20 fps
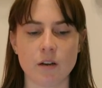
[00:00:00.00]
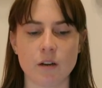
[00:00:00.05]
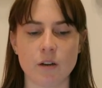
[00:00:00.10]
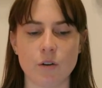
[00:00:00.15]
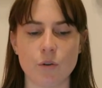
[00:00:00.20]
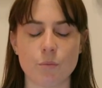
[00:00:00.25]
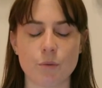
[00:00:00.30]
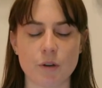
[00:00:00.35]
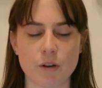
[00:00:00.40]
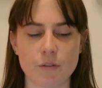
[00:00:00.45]

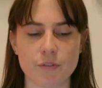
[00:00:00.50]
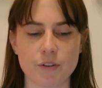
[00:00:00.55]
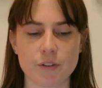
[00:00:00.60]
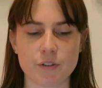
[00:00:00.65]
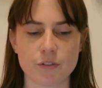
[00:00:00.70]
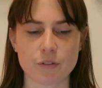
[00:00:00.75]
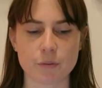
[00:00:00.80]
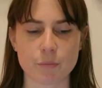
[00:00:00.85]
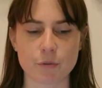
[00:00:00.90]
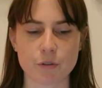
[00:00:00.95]
home
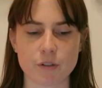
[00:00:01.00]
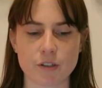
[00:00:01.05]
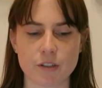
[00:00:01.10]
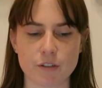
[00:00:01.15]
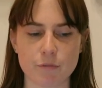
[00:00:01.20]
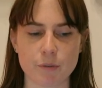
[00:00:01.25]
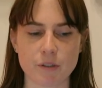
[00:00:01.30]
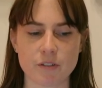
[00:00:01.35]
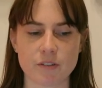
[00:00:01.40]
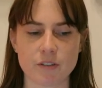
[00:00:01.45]
office, so I'm gonna give
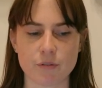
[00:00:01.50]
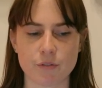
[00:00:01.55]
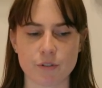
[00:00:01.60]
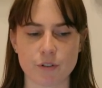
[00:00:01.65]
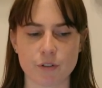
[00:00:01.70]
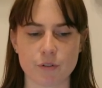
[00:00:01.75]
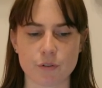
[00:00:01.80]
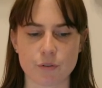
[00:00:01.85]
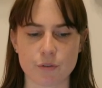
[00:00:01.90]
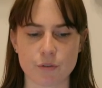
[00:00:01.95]
myself
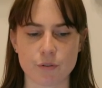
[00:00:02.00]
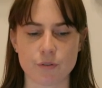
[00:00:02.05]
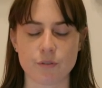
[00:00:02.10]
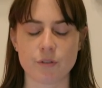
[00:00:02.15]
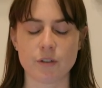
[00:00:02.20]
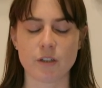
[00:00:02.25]
another